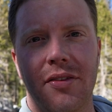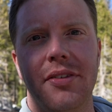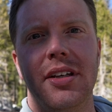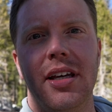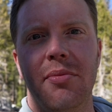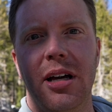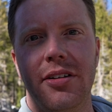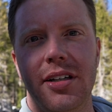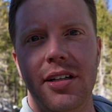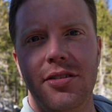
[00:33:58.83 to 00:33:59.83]
Got the
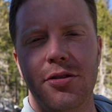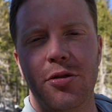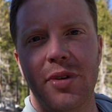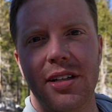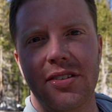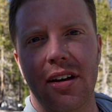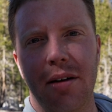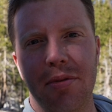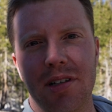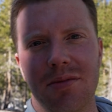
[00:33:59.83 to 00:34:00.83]
MLD Duo Mid set
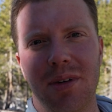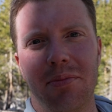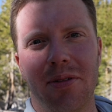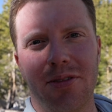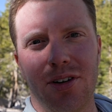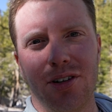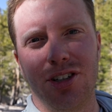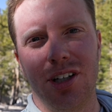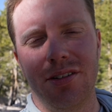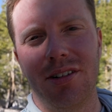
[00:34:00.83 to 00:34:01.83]
up, which is my preferred
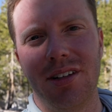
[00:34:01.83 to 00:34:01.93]
shelter